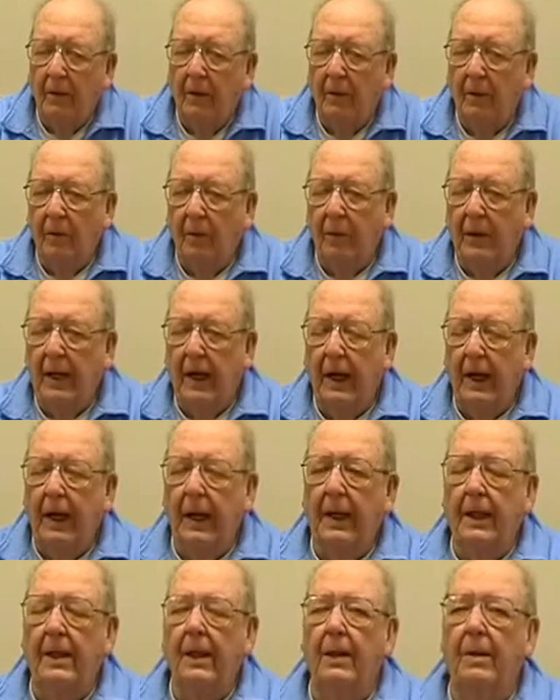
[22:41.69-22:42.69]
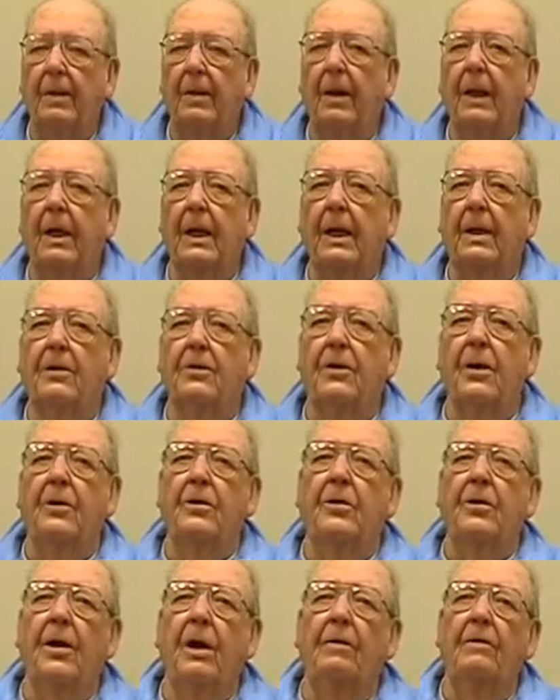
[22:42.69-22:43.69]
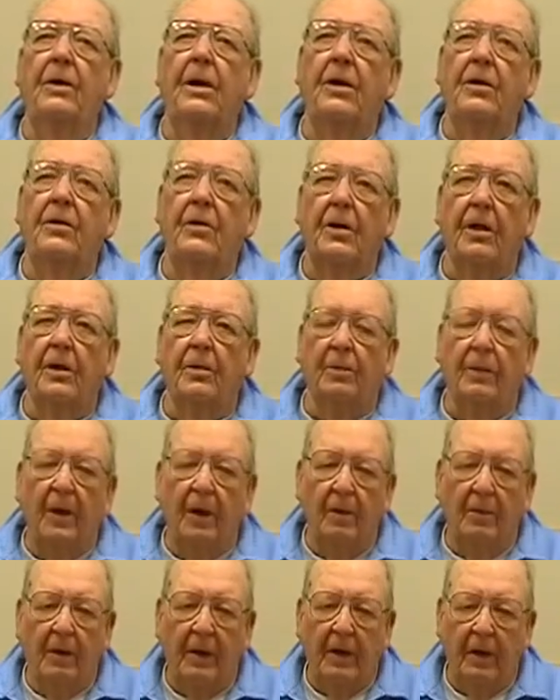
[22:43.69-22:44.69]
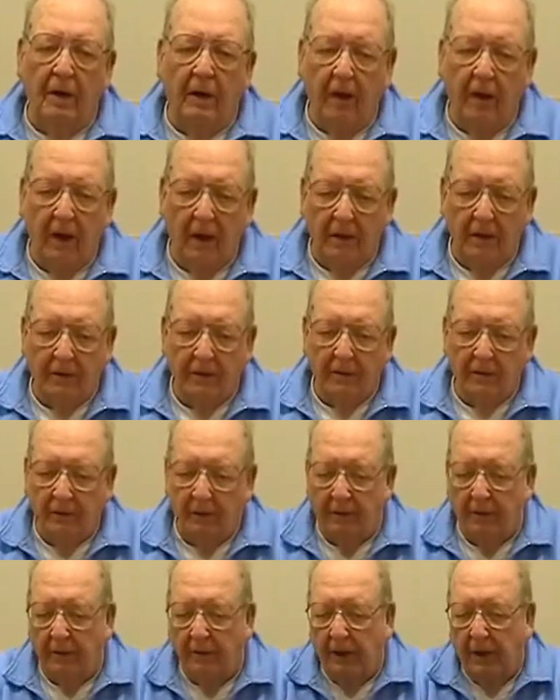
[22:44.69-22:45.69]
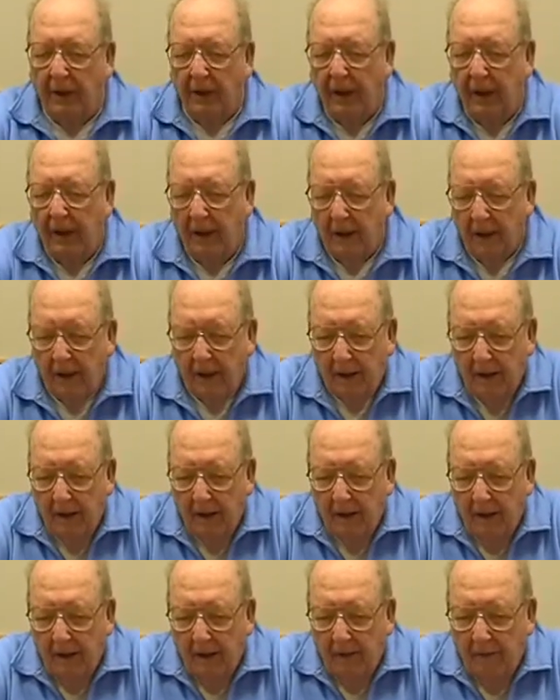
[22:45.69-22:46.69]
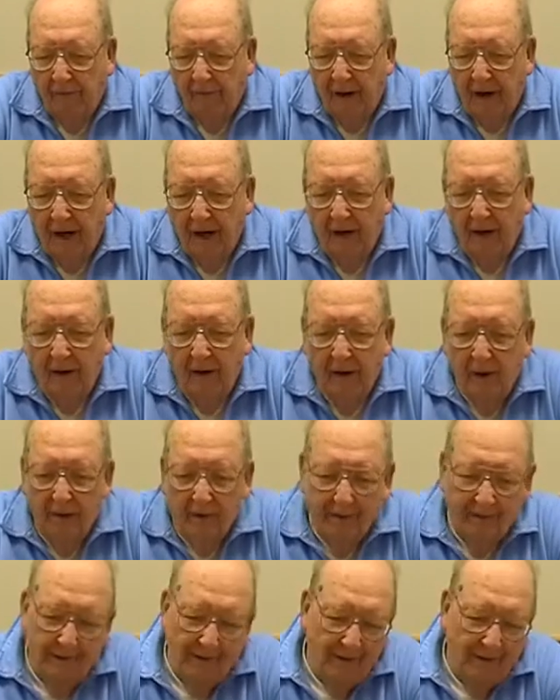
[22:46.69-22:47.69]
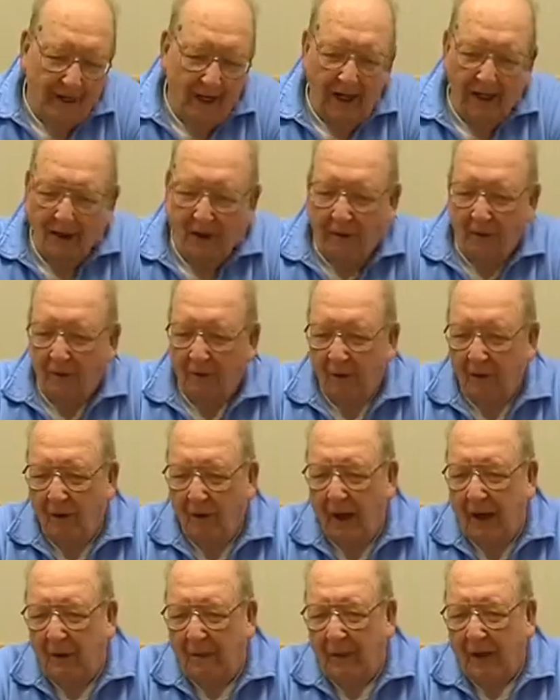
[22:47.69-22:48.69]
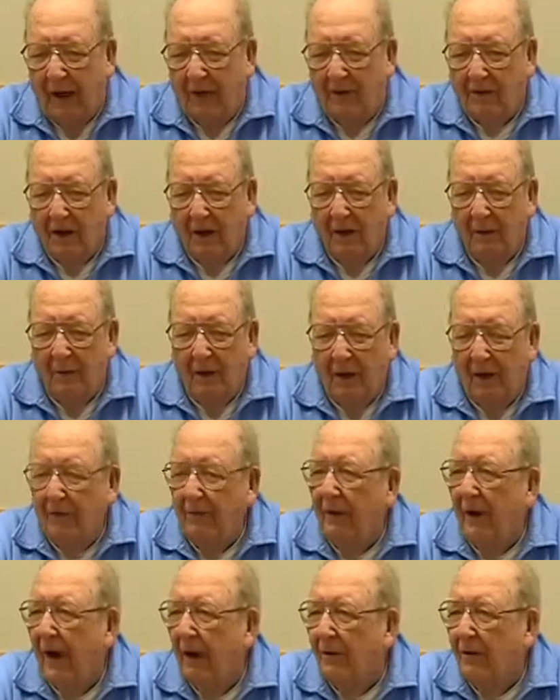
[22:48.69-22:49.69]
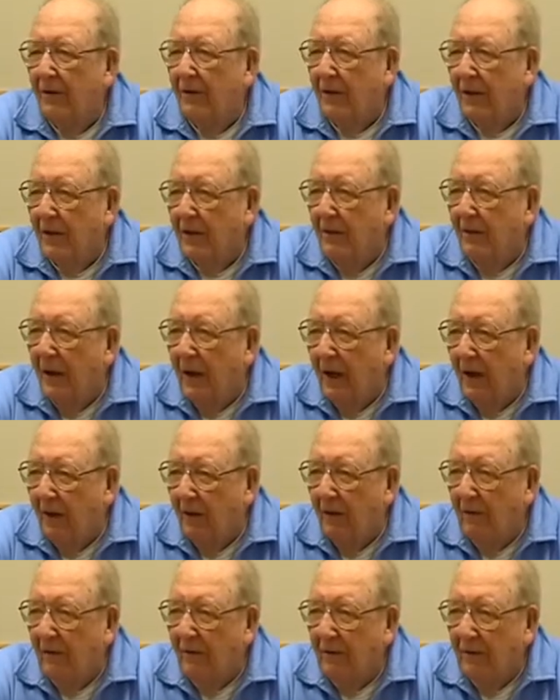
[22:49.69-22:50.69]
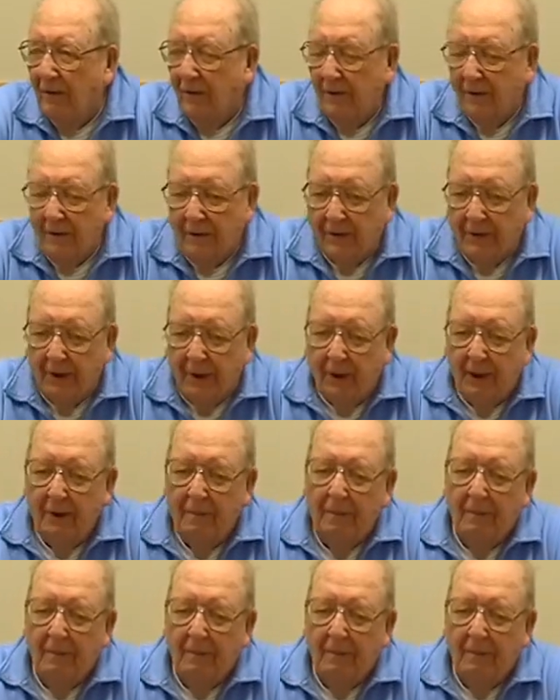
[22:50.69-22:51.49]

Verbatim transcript: we had, like I said, seventy-six millimeter guns, which would uh, fire, I don't know, I'm guessing about five or six miles, you see.